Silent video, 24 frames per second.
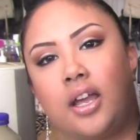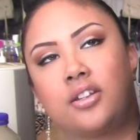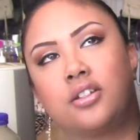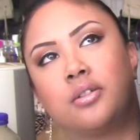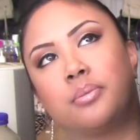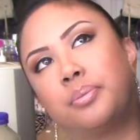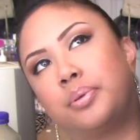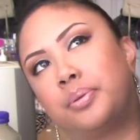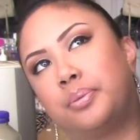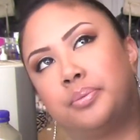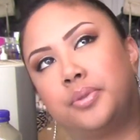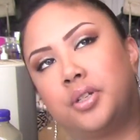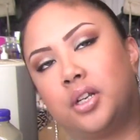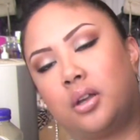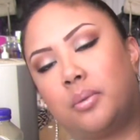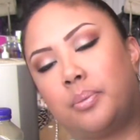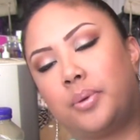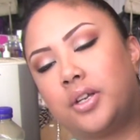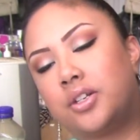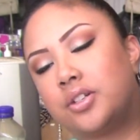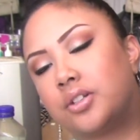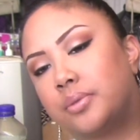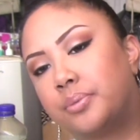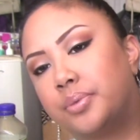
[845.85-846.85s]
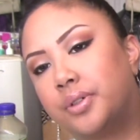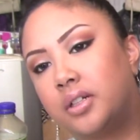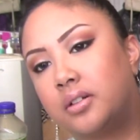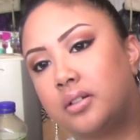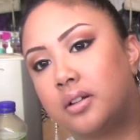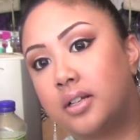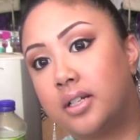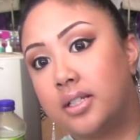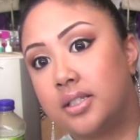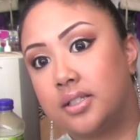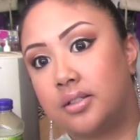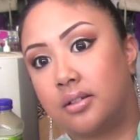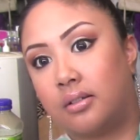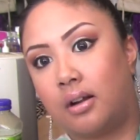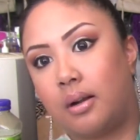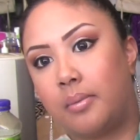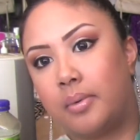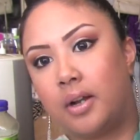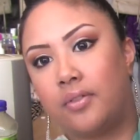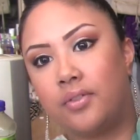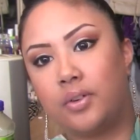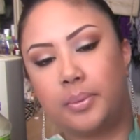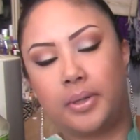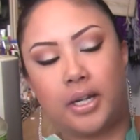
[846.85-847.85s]
I took took a picture and put it on Instagram,
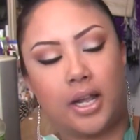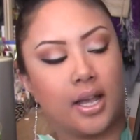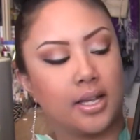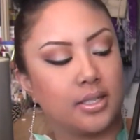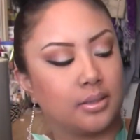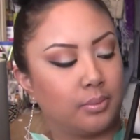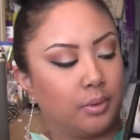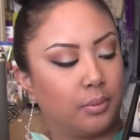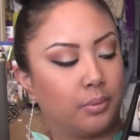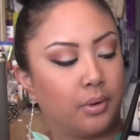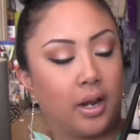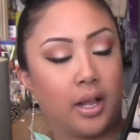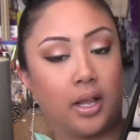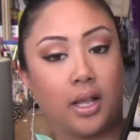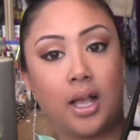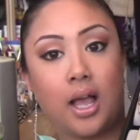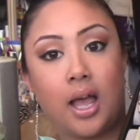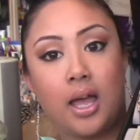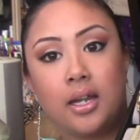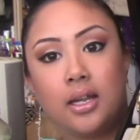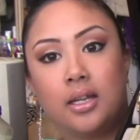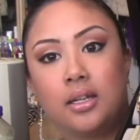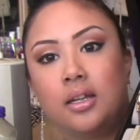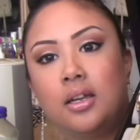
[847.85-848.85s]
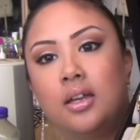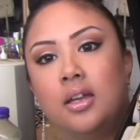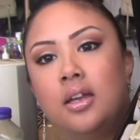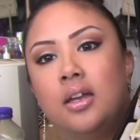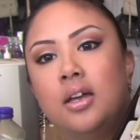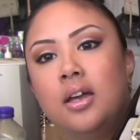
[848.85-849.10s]
and everybody asked me where I got it.